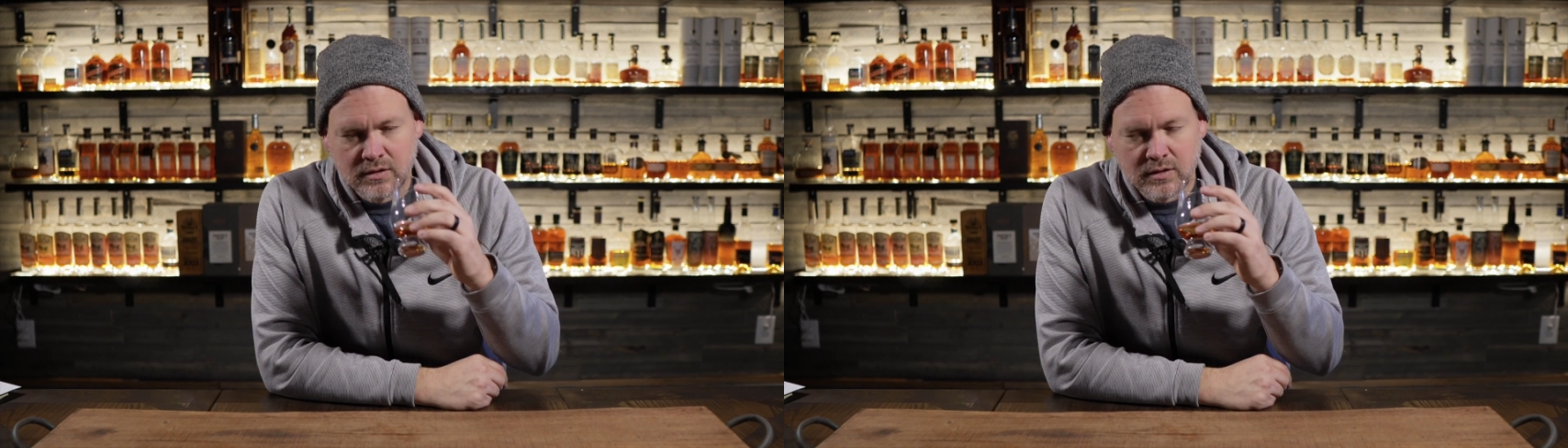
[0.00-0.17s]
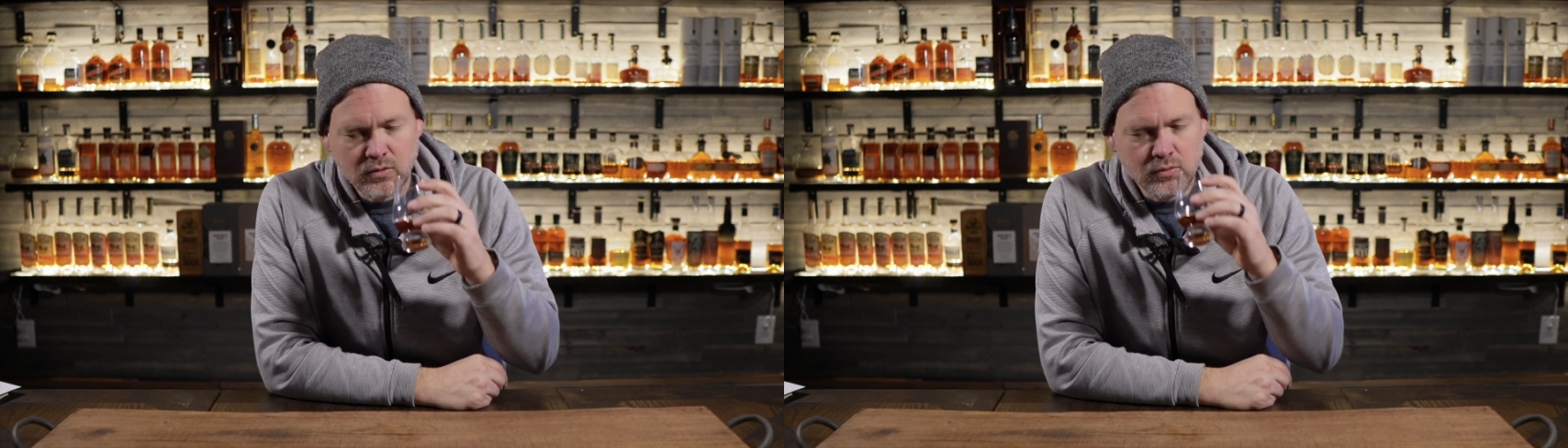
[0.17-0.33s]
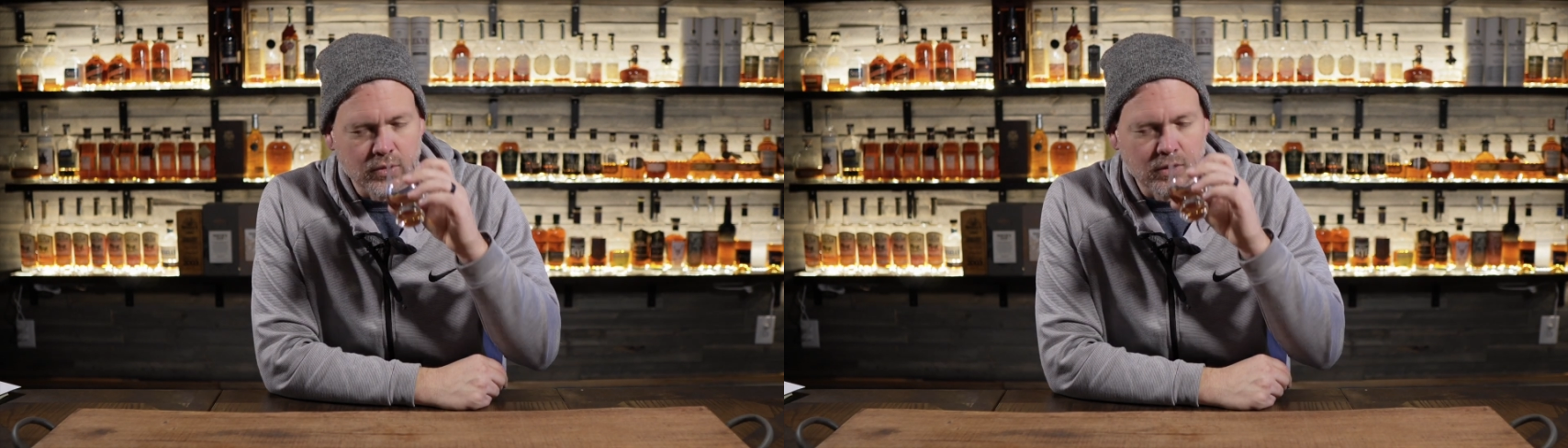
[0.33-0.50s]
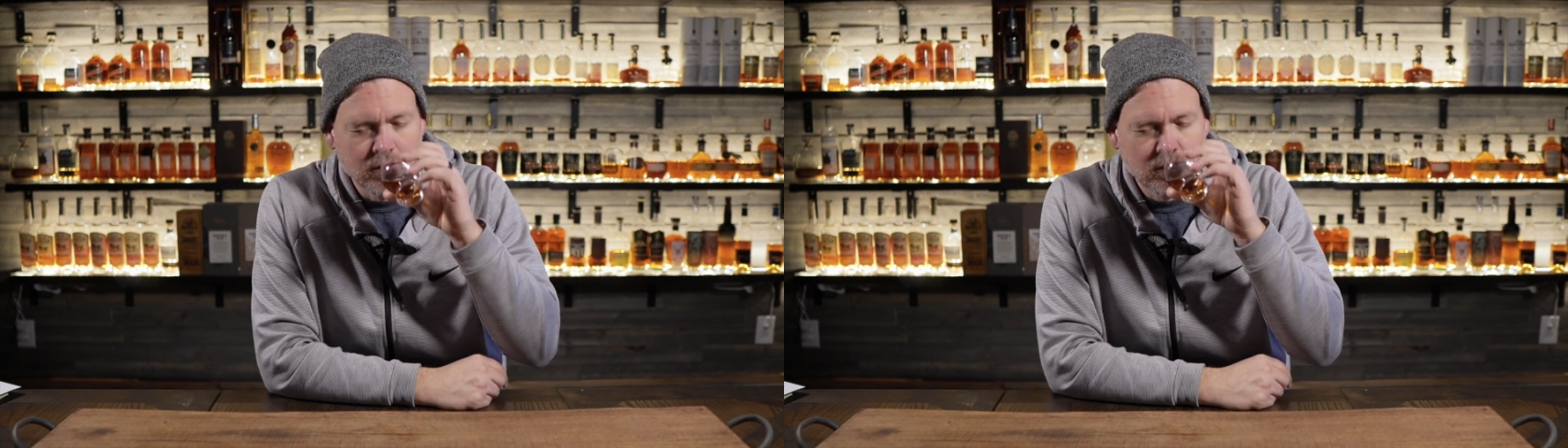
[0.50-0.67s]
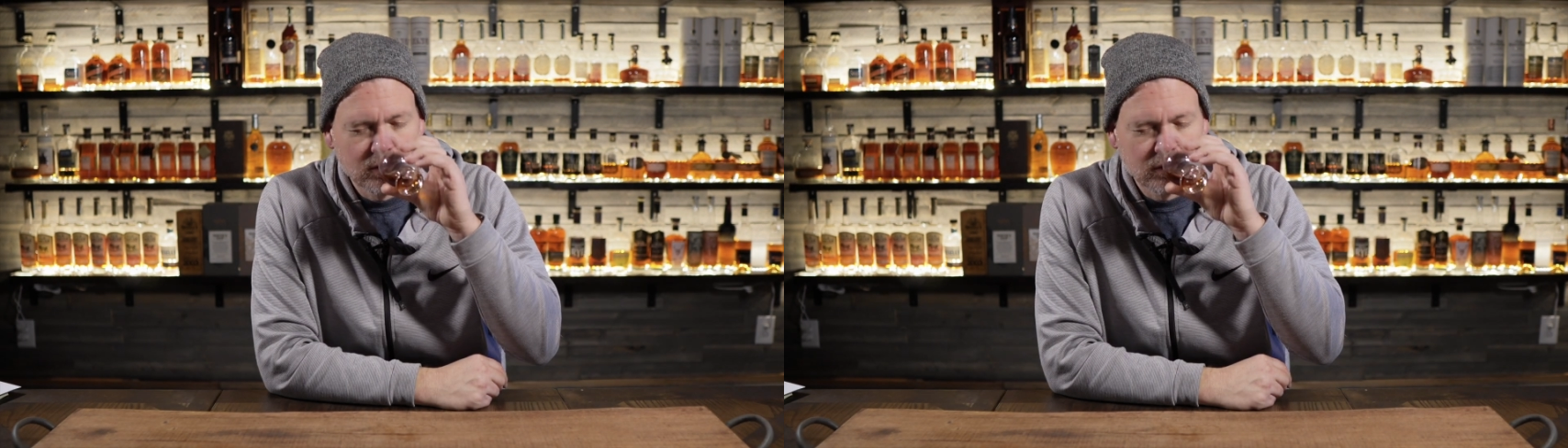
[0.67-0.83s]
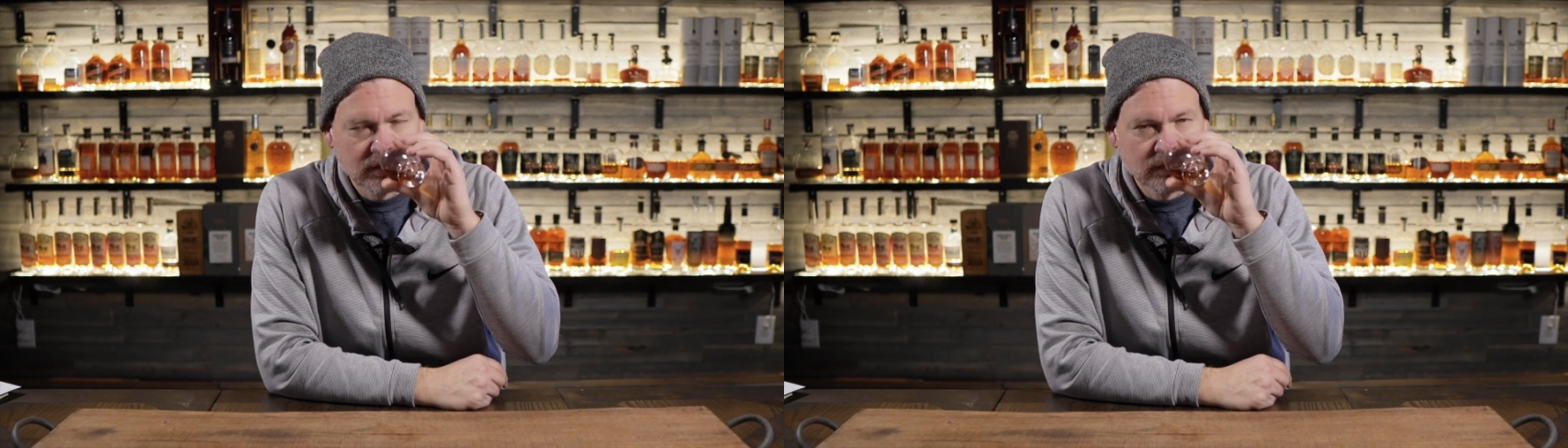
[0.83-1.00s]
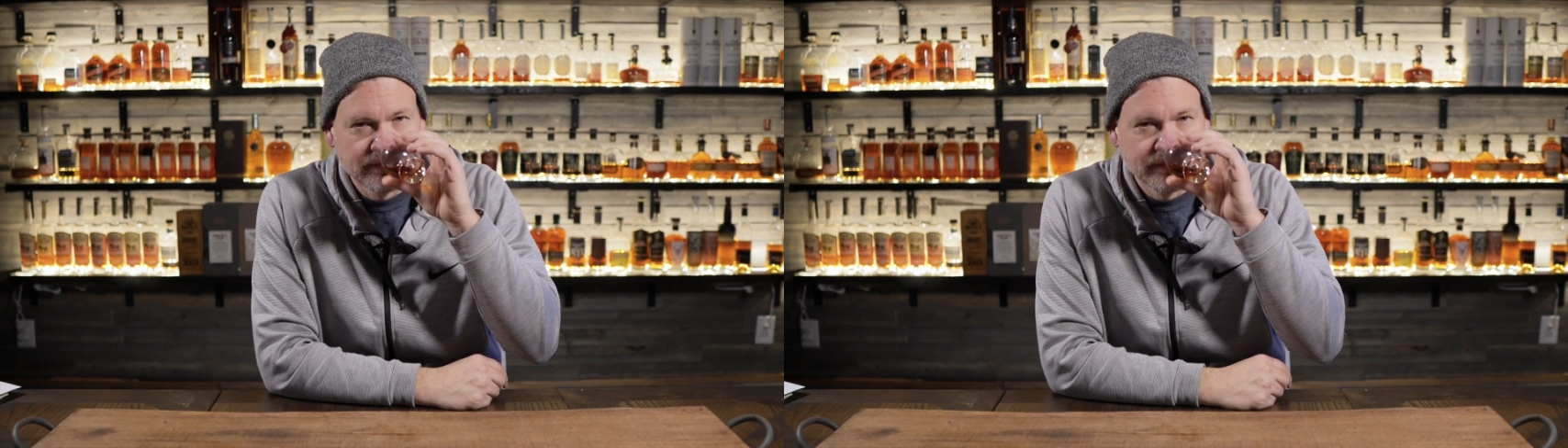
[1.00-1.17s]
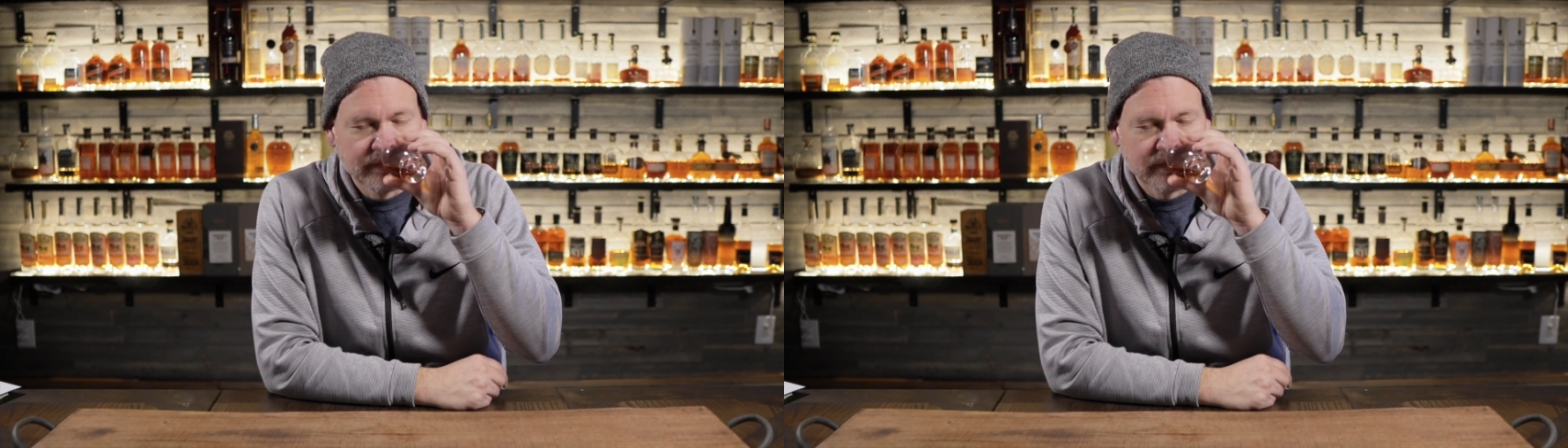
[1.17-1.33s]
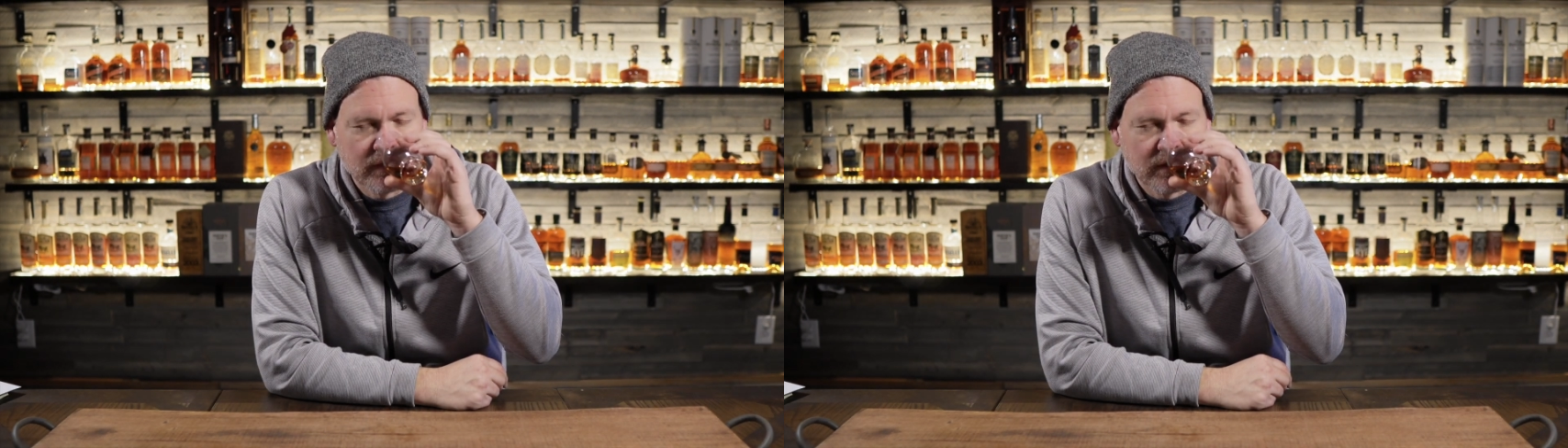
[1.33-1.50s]
Oh,
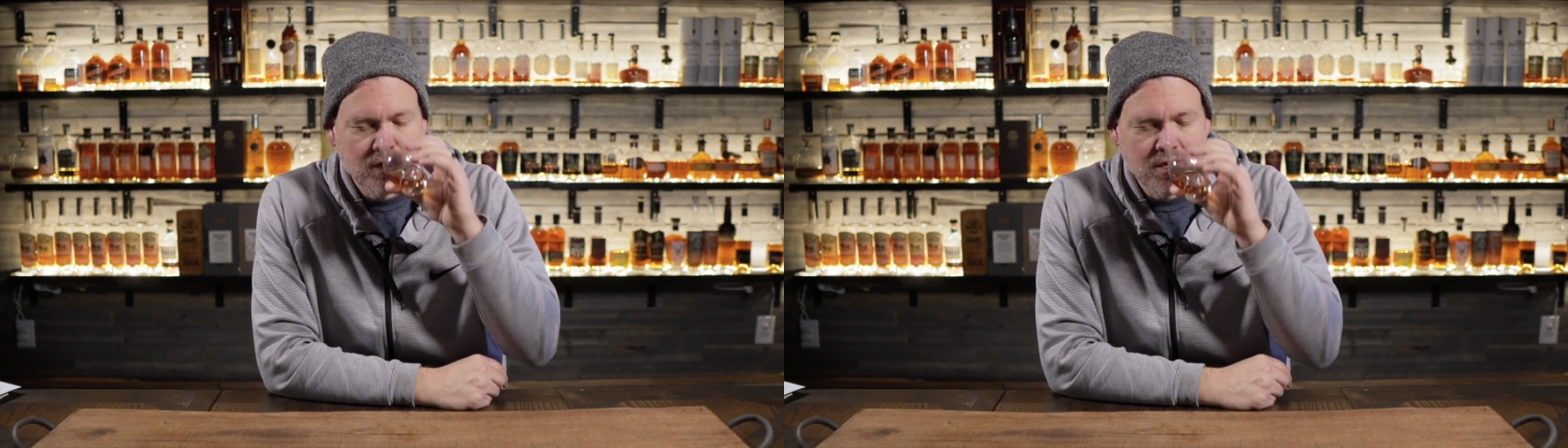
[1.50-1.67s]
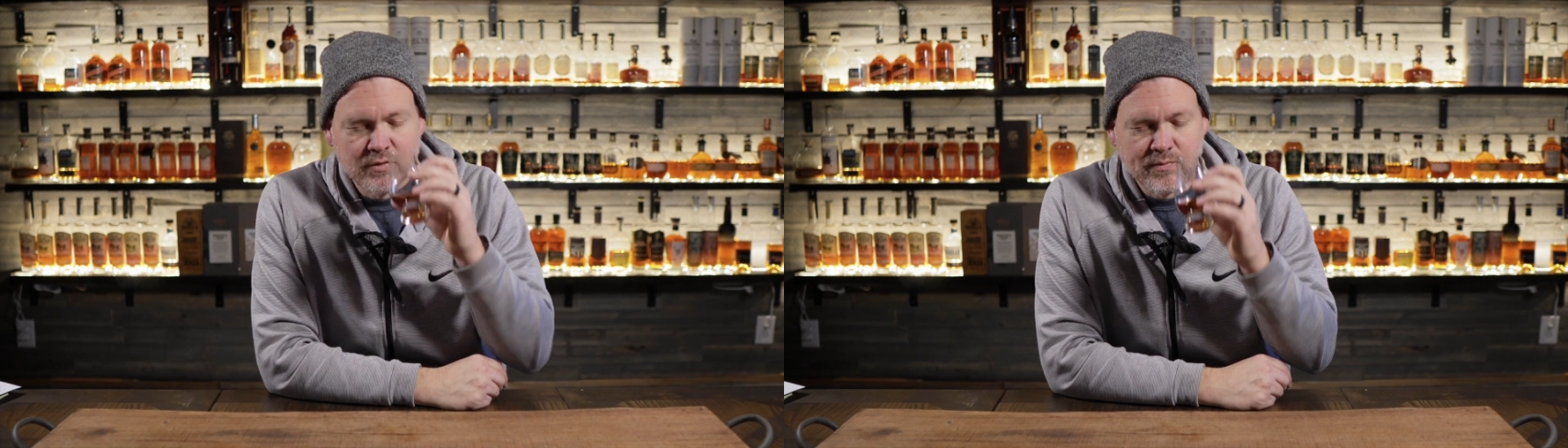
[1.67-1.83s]
coming